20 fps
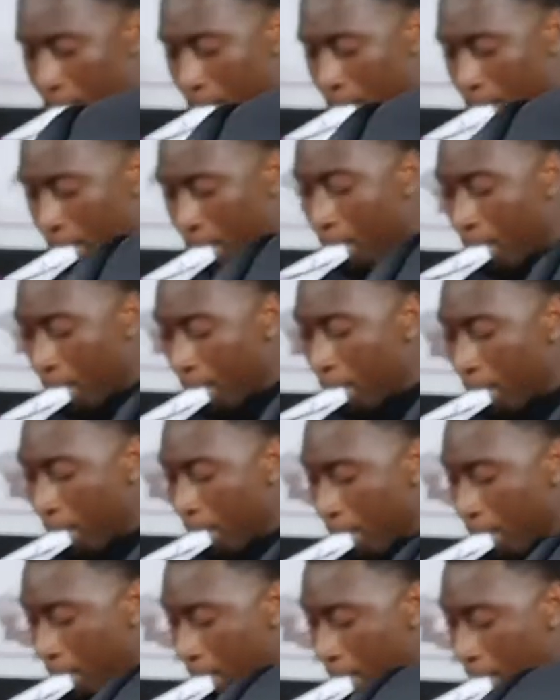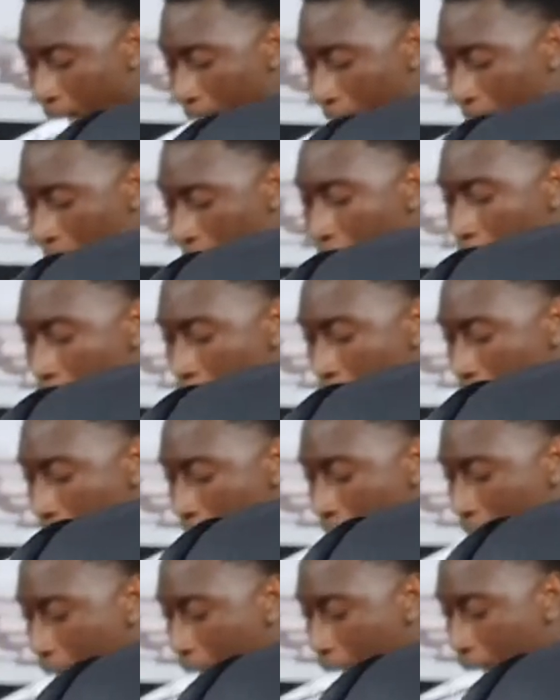
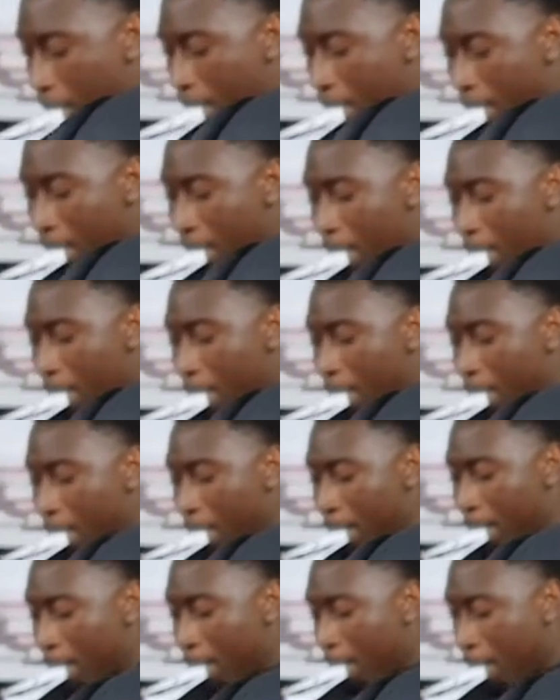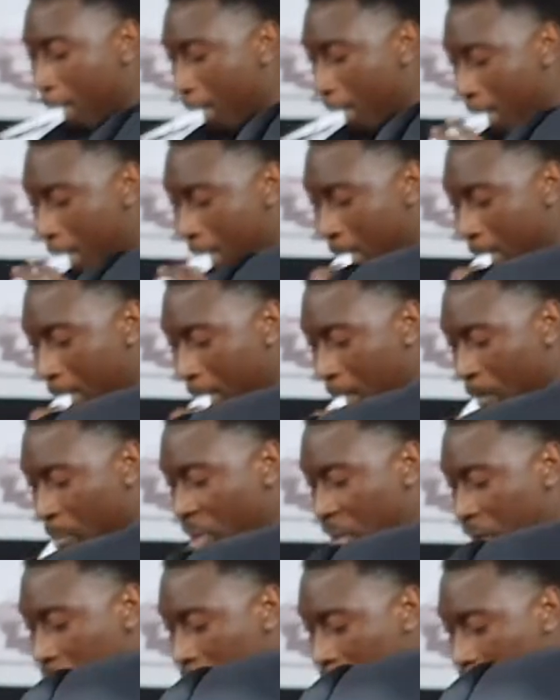(silent)